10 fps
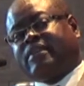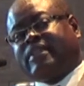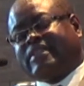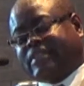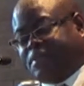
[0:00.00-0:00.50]

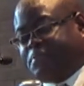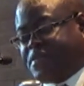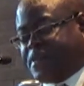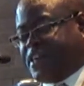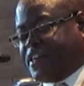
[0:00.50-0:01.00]

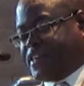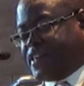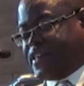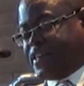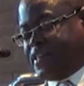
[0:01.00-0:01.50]
something
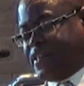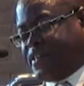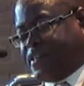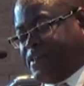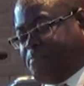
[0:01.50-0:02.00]

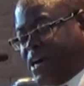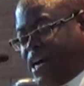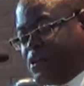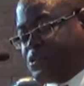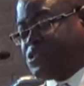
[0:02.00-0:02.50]

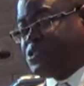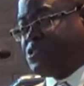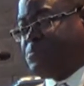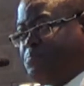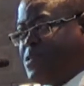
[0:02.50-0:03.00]
about
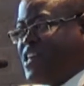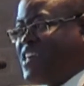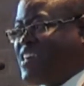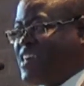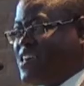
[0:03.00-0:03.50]

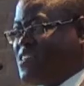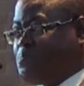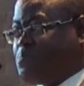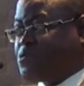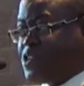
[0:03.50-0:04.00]
being in the
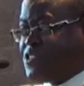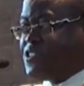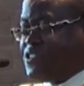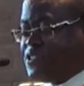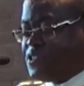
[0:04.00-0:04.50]

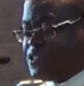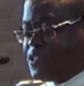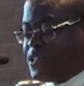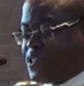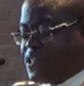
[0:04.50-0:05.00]
presence
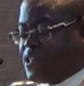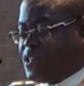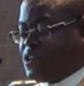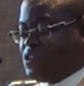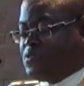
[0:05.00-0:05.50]

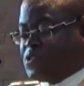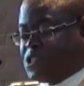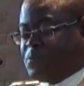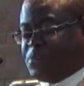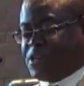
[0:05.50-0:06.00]
of
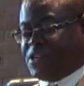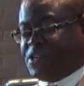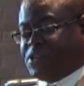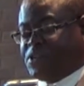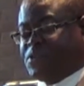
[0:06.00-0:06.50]
someone
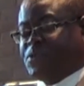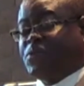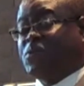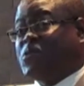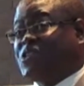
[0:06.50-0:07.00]

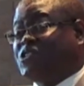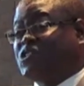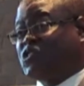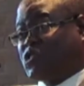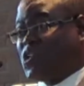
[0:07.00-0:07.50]
who is
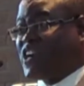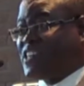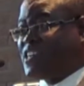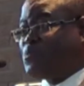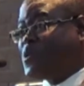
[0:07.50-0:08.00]
stronger
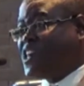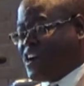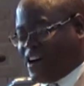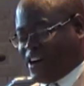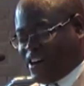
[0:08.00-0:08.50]
than we
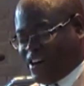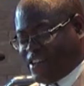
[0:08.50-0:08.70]
are.